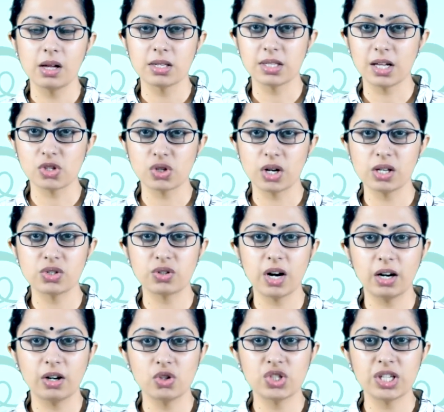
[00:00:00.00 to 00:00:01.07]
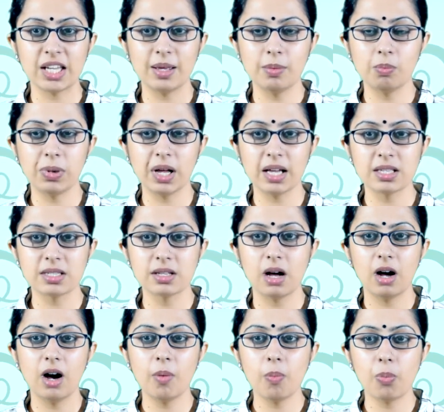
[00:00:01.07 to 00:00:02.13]
Such a strategy implies
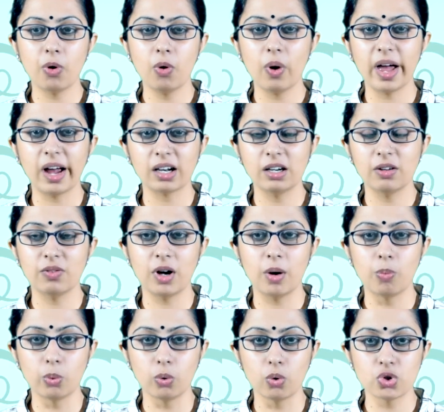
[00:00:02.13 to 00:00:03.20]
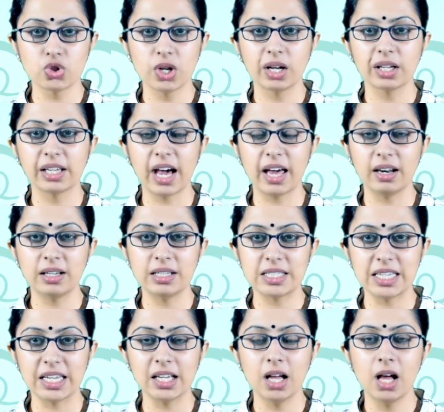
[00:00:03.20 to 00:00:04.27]
a proactive approach
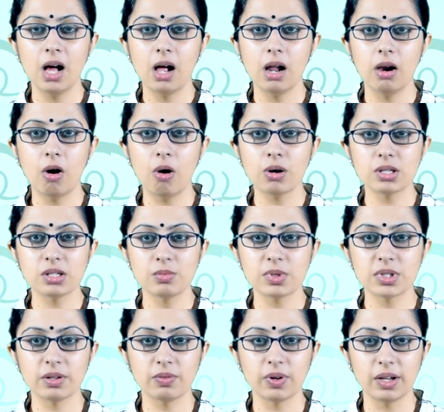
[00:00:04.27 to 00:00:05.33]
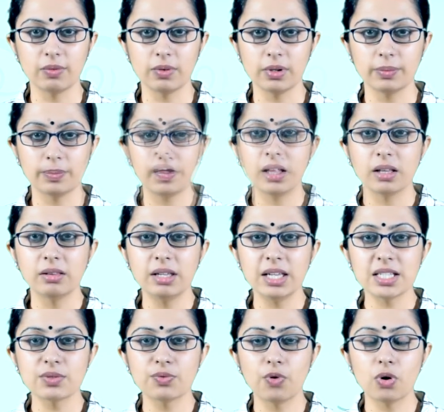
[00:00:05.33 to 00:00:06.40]
guaranteeing long-term survival.
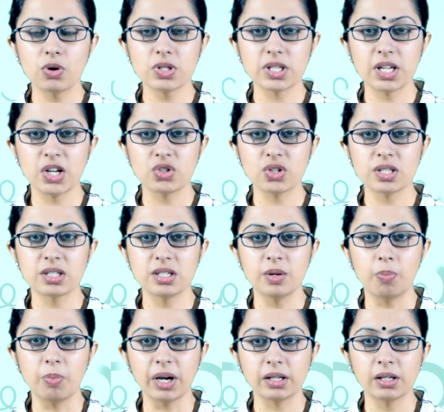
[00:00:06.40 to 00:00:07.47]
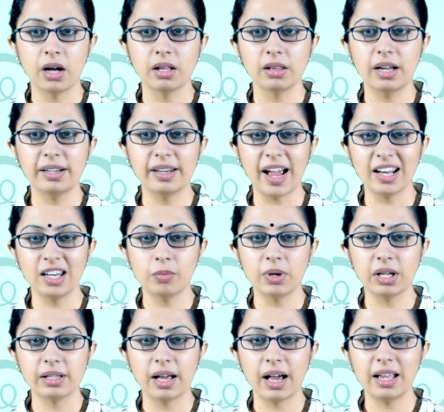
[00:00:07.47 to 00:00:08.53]
These 4 stages depict the
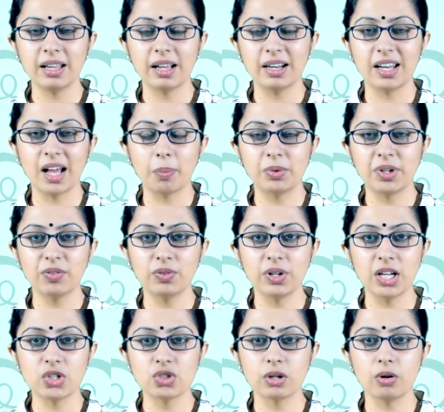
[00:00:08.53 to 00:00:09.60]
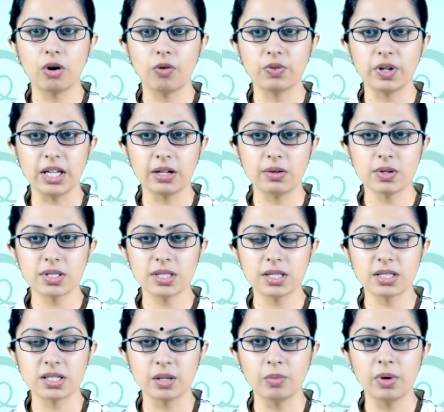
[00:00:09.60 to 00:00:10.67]
dynamic and adaptive nature of
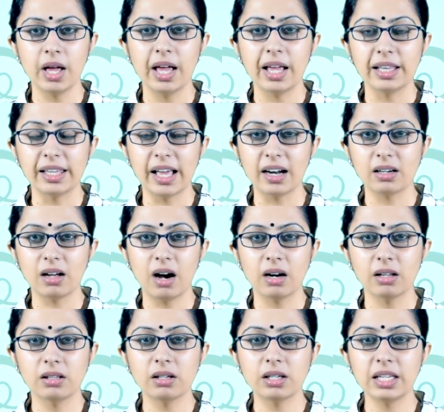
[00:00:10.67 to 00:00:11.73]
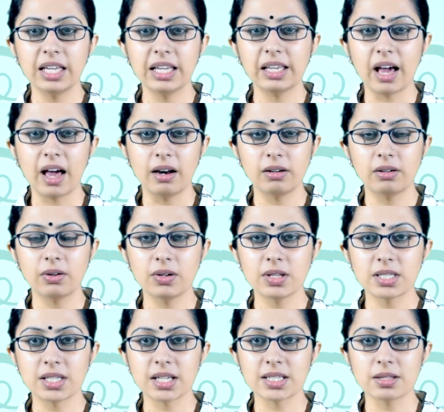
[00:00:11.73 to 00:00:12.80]
ecosystem that are the key
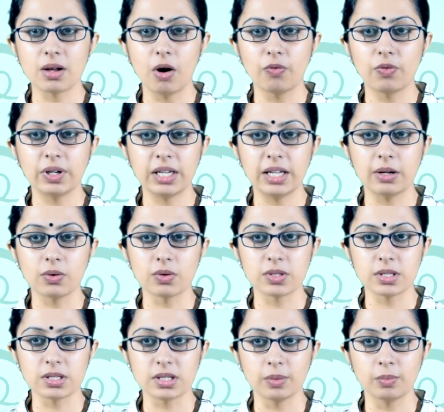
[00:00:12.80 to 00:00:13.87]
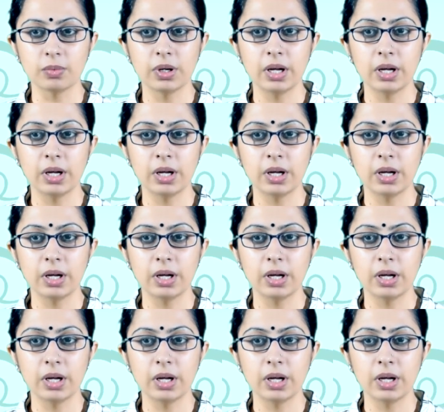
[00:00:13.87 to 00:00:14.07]
characteristics of an ecosystem.